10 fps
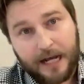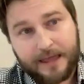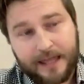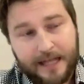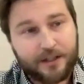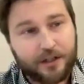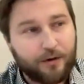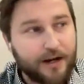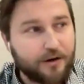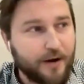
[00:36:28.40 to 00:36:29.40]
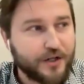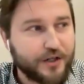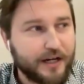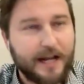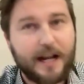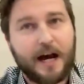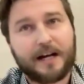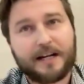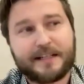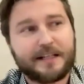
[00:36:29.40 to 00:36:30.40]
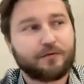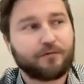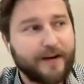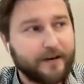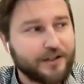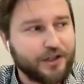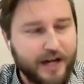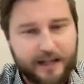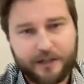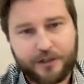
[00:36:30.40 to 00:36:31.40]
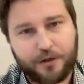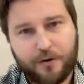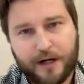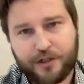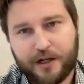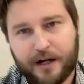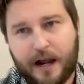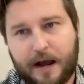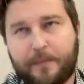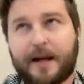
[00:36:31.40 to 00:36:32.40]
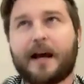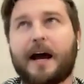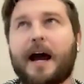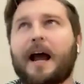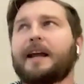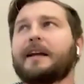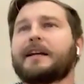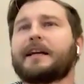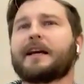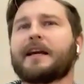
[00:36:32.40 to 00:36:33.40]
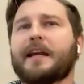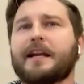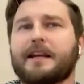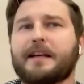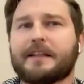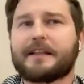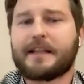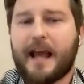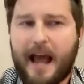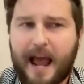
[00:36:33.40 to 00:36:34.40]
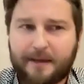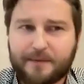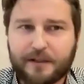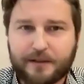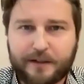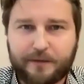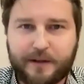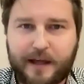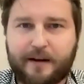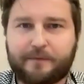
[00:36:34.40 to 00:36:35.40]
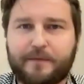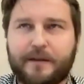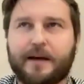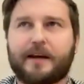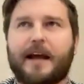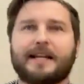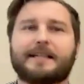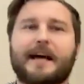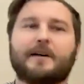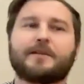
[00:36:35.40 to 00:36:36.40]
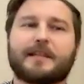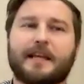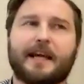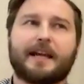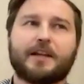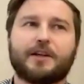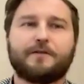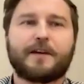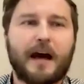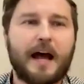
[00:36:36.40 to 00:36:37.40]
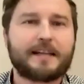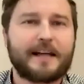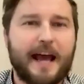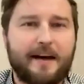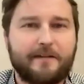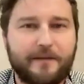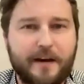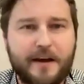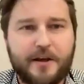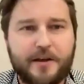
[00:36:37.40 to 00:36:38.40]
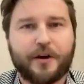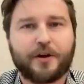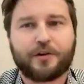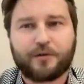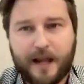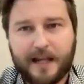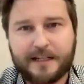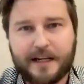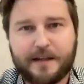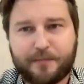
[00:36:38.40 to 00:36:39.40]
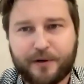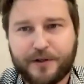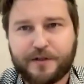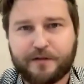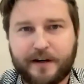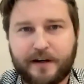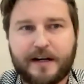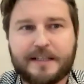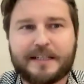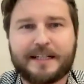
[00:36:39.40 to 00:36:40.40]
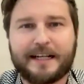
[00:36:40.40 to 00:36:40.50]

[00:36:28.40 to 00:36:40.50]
I th- that's a great question. And honestly, it's a very challenging question. But I can absolutely, without a, uh, any doubt, say that you've got to have the grit and the perseverance